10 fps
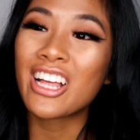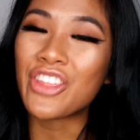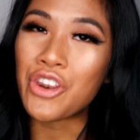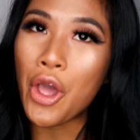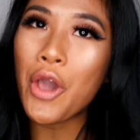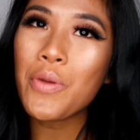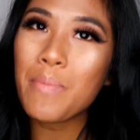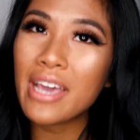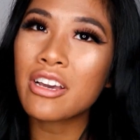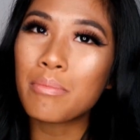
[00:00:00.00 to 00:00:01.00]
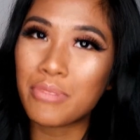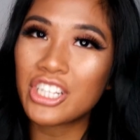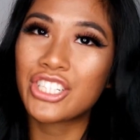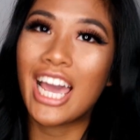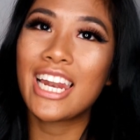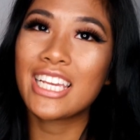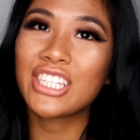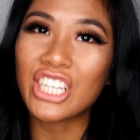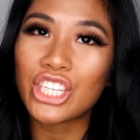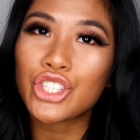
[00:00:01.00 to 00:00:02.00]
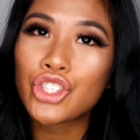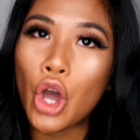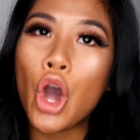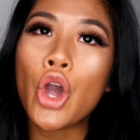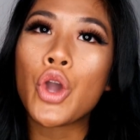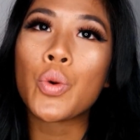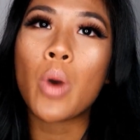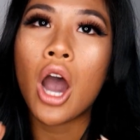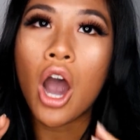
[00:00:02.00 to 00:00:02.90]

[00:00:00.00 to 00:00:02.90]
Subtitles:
the no makeup brush challenge is so